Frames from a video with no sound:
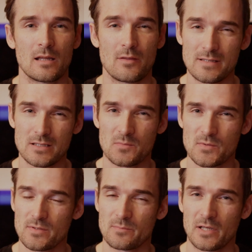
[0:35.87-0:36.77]
Now, this
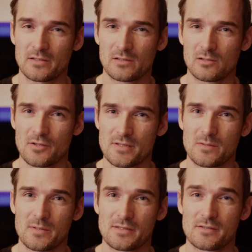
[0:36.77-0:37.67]
comes with some practical
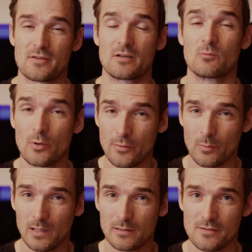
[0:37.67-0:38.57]
consequences that are
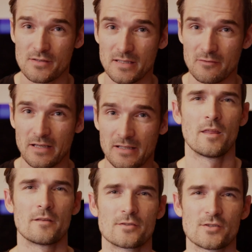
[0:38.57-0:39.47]
worthwhile considering.
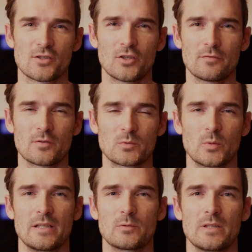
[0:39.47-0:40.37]
There's a study from
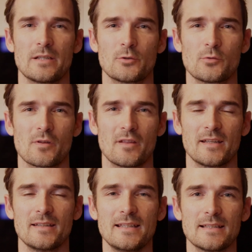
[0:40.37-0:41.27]
2022
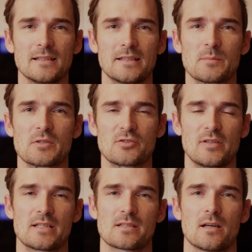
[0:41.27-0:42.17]
that neatly
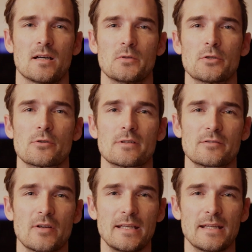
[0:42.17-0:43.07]
demonstrates how your
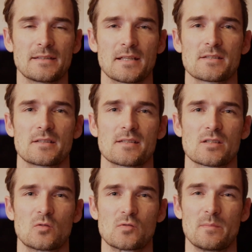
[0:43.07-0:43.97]
training intensity
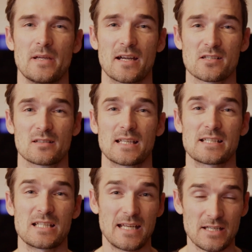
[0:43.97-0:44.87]
zones may actually
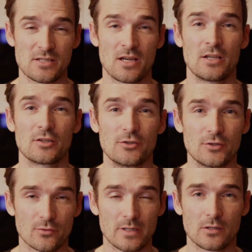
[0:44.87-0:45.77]
change
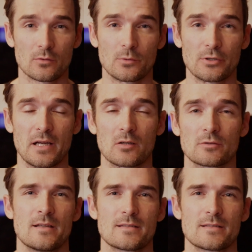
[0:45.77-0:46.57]
during your workout.